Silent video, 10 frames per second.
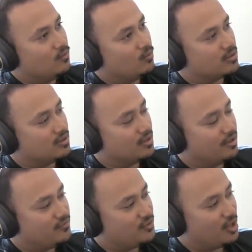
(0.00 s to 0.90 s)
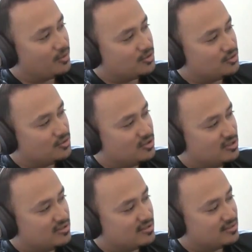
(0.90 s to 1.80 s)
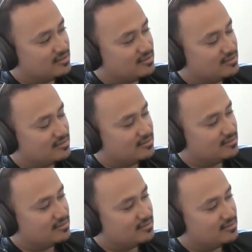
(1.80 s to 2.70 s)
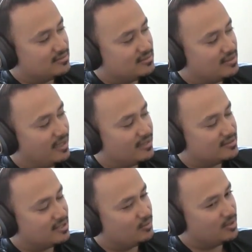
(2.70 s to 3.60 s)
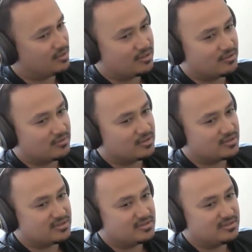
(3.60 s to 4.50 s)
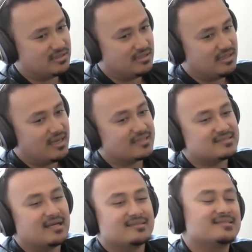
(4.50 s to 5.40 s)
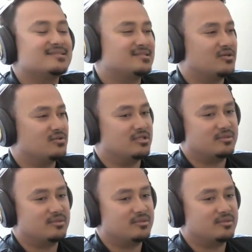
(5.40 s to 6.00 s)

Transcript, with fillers: would love the opportunity to test out my theories. It's yeah. not necessarily